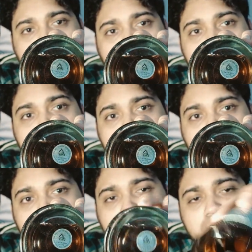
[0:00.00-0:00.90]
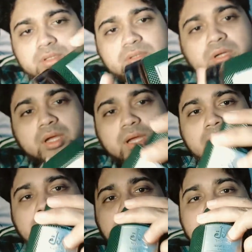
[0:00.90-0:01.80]
is down there,
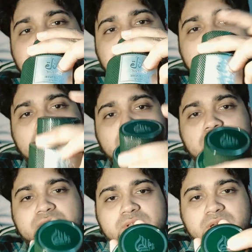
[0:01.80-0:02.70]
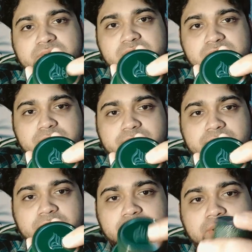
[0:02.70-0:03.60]
and the logo of Lattafa is up
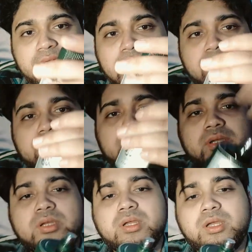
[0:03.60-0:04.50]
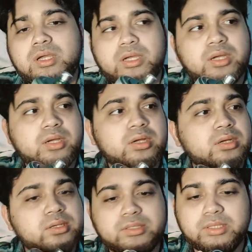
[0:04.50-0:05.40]
here on the cap.
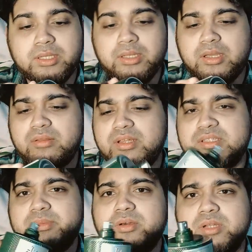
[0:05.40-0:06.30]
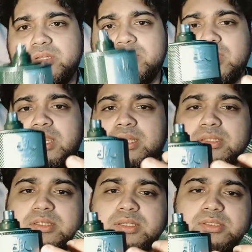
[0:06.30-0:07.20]
And yeah, that's about it. The Qaeed
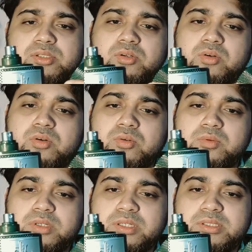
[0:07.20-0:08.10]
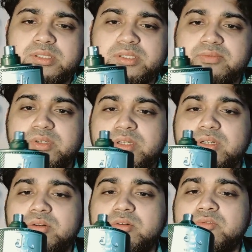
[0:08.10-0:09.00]
Intense logo is definitely
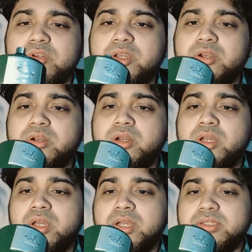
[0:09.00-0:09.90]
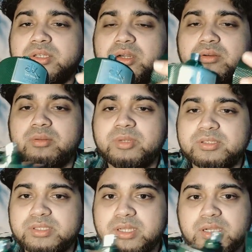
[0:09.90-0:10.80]
up over here. It's a 100
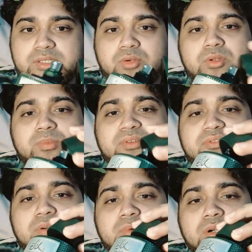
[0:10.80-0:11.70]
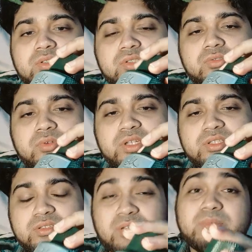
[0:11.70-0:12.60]
ml size, eau de parfum
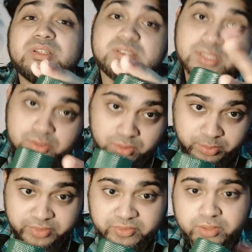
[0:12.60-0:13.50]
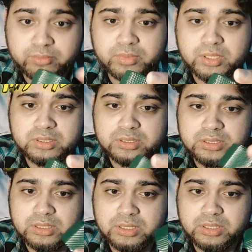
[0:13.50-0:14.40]
concentration. I mean, it says eau de parfum, but
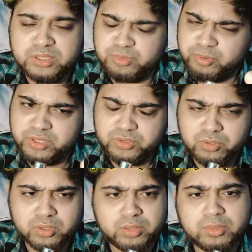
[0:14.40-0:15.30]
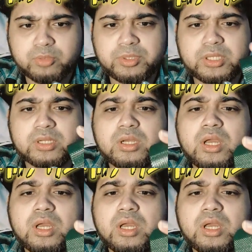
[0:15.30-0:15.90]
it is pretty strong in my opinion.